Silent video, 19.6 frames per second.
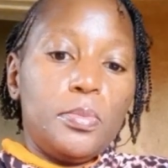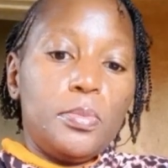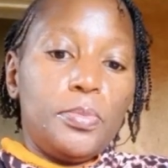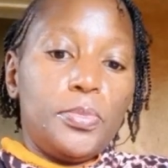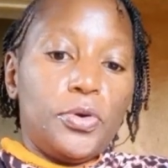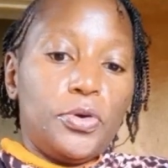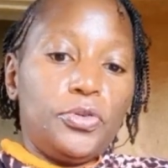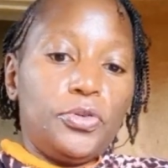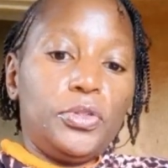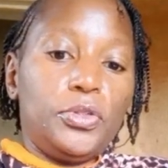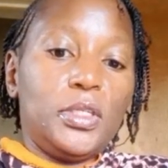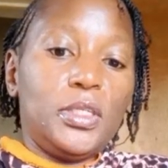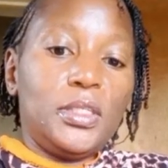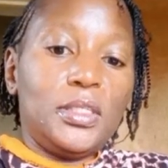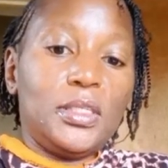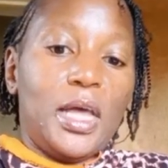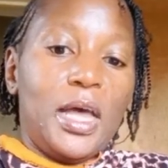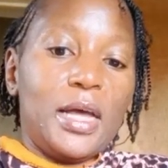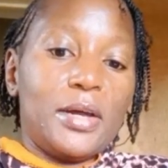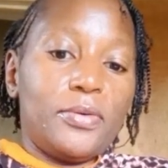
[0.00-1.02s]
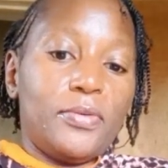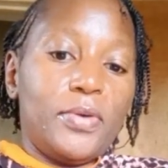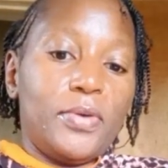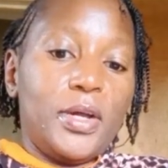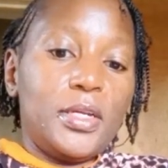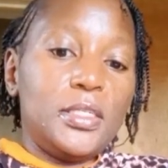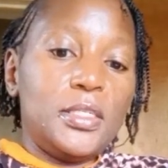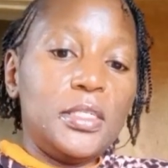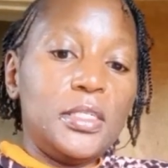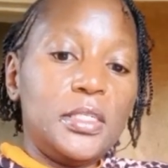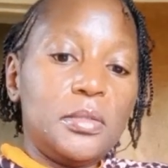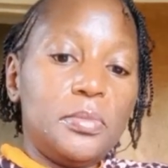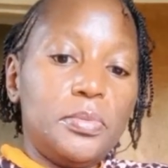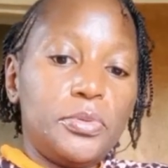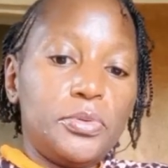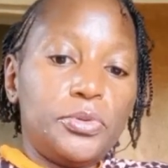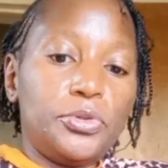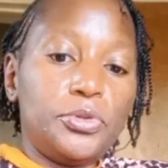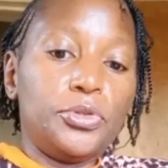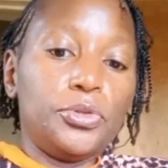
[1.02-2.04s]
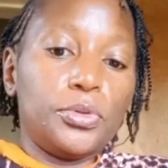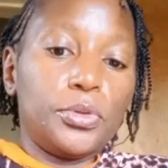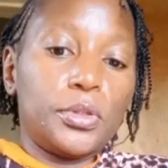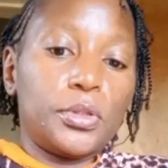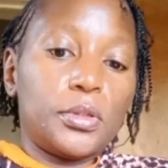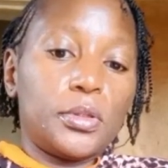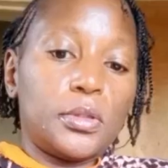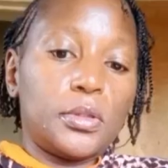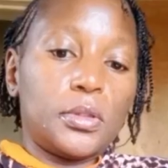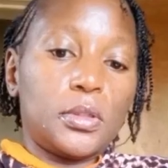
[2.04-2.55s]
produces a red deep juice.